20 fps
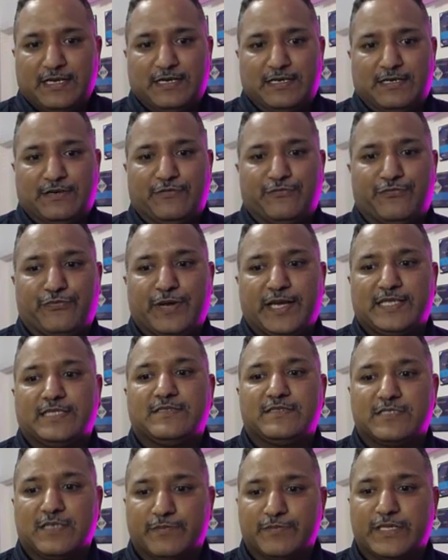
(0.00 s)
when
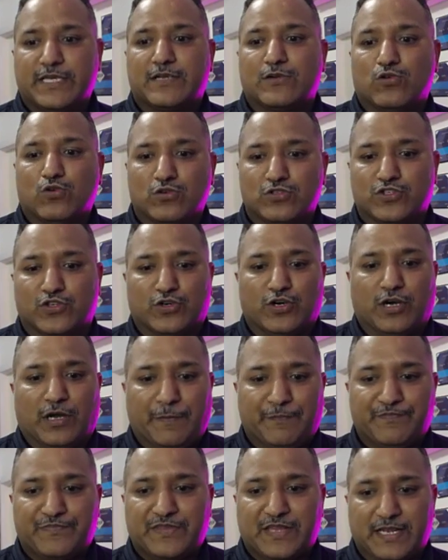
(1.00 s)
something goes wrong,
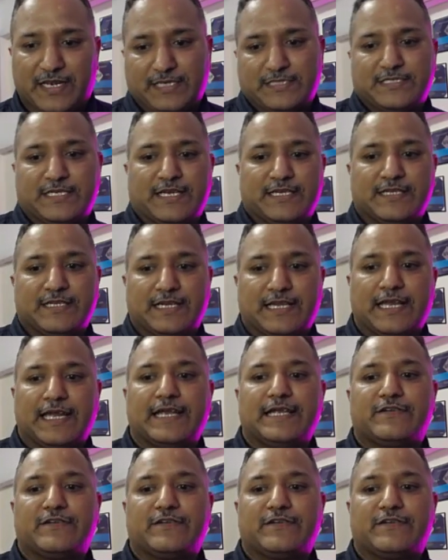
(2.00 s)
let's say the gate